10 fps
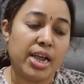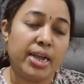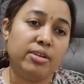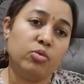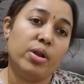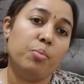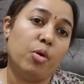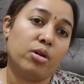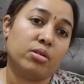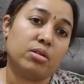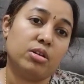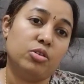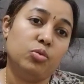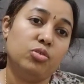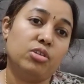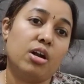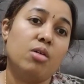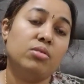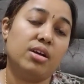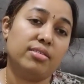It is quite important to
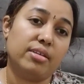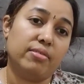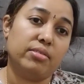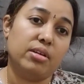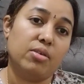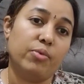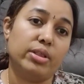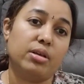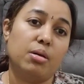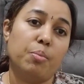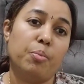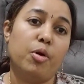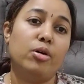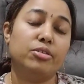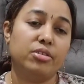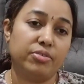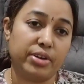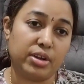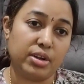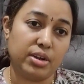surround ourselves with
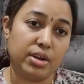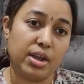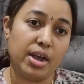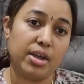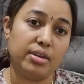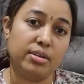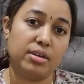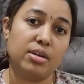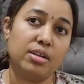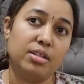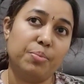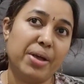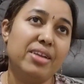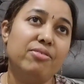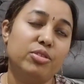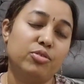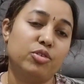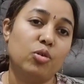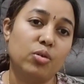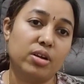positivity, and the benefits of
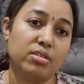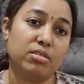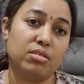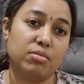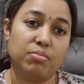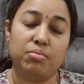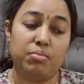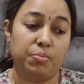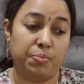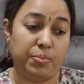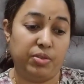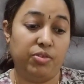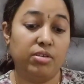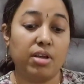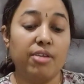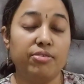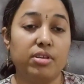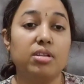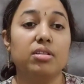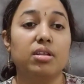shlokas, as far as I've
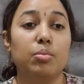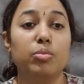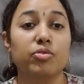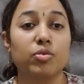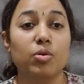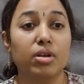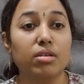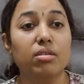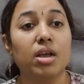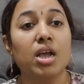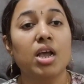seen the number of shlokas